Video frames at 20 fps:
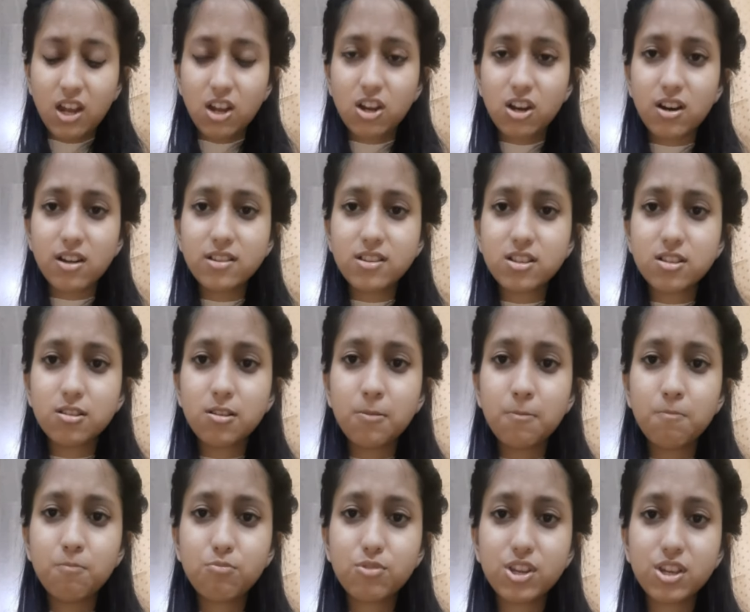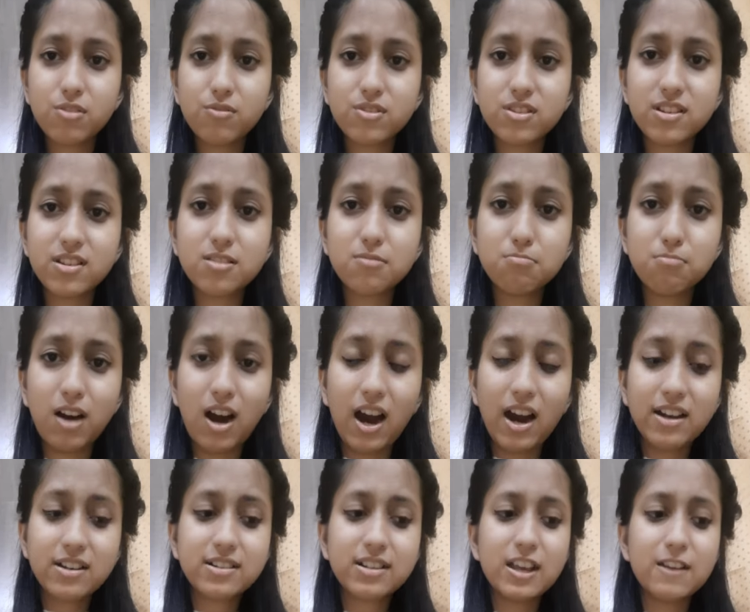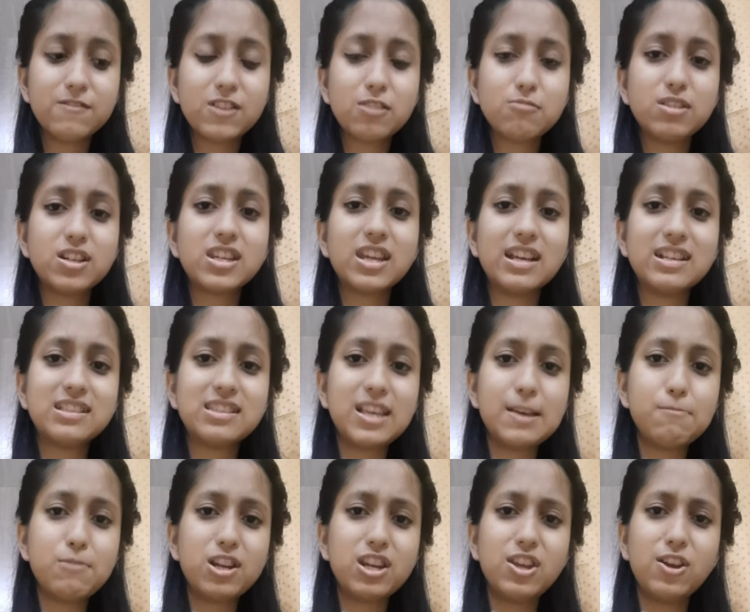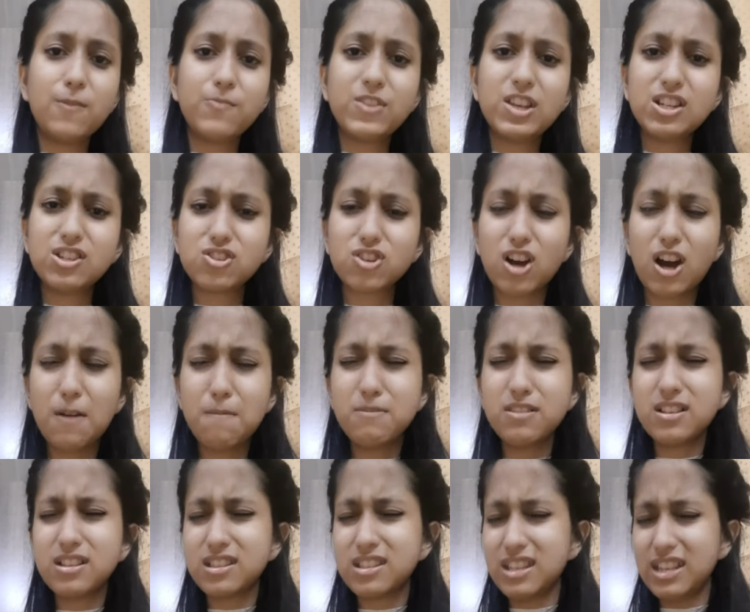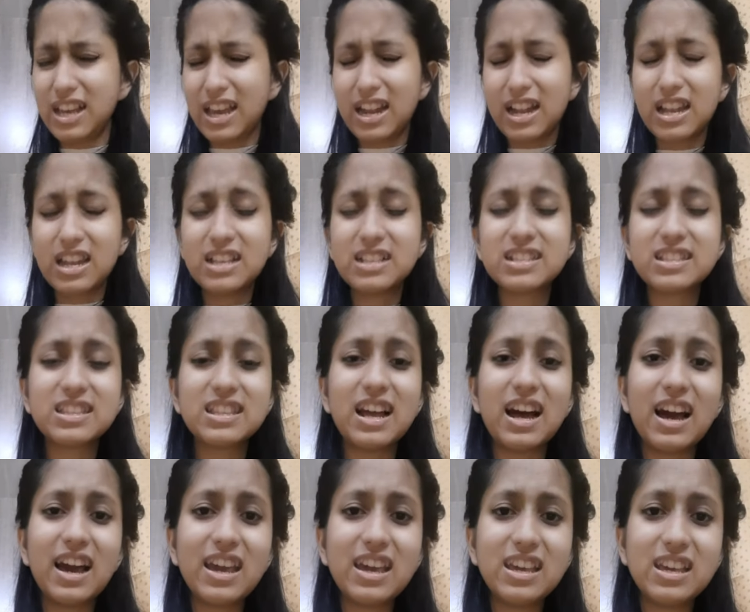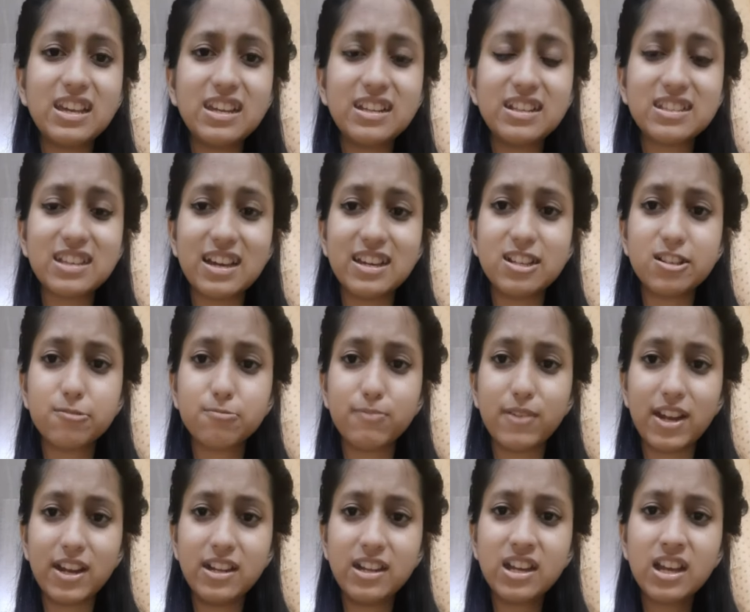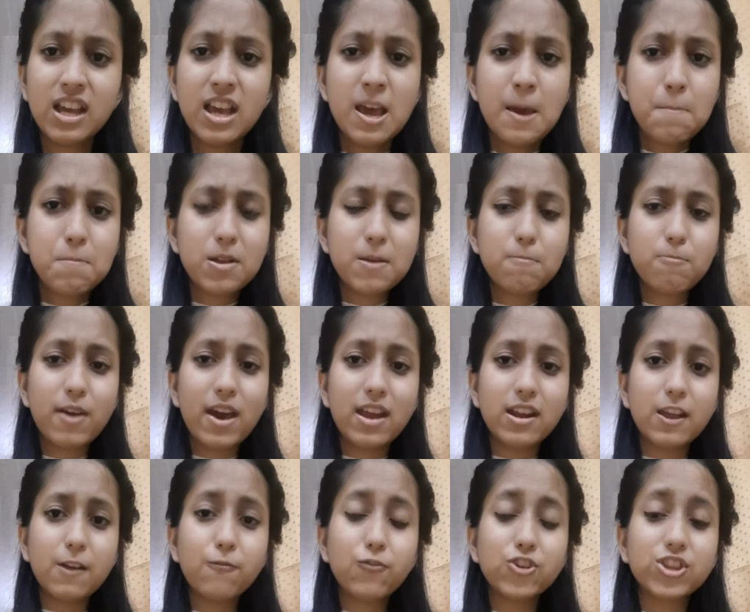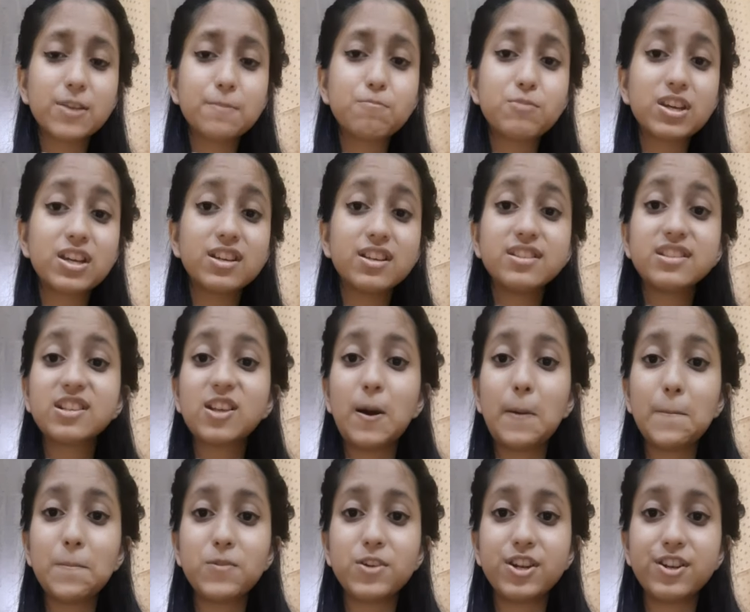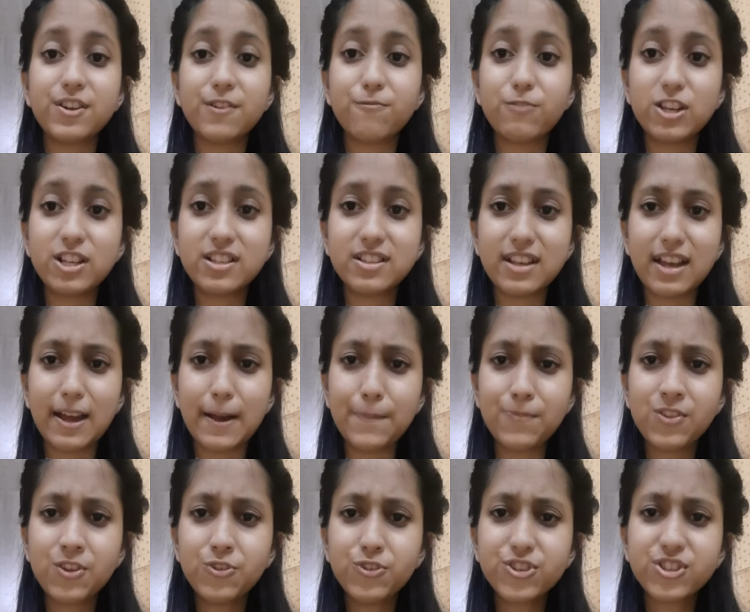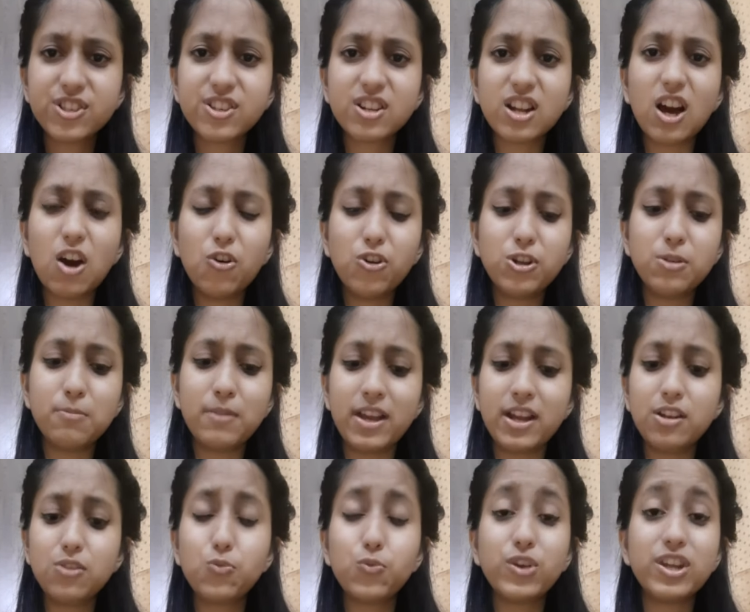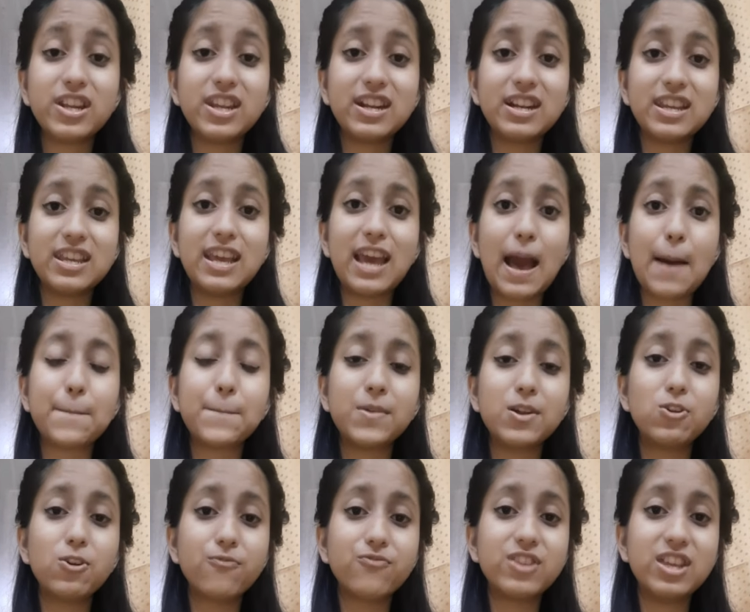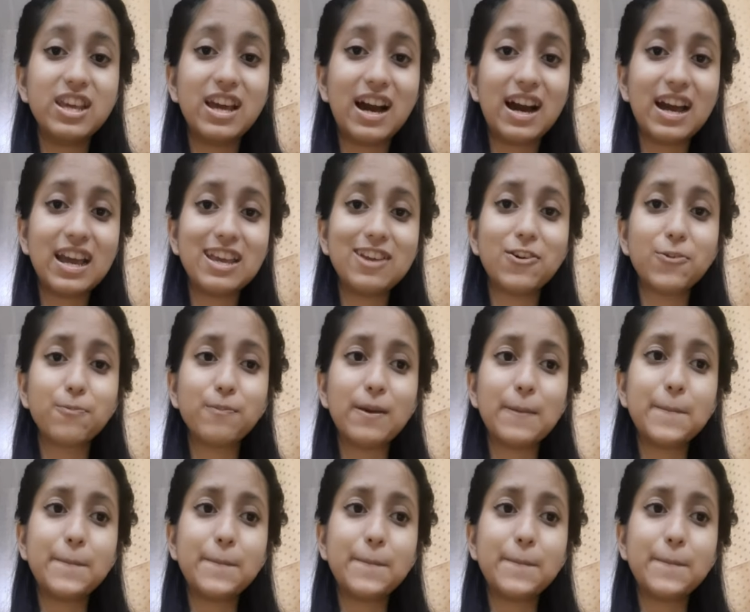Cuts, bruises, marks giving me testimony of the traumas, the endless nights I spent preparing for the biggest competitive exam, whose crown meant winning the apple of the eye of my